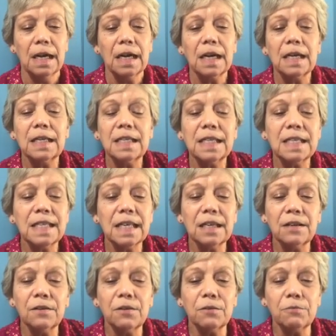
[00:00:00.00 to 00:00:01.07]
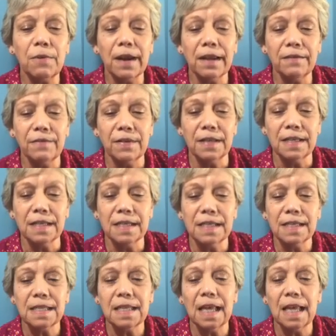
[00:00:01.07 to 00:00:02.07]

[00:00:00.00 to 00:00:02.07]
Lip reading: Consider the ravens.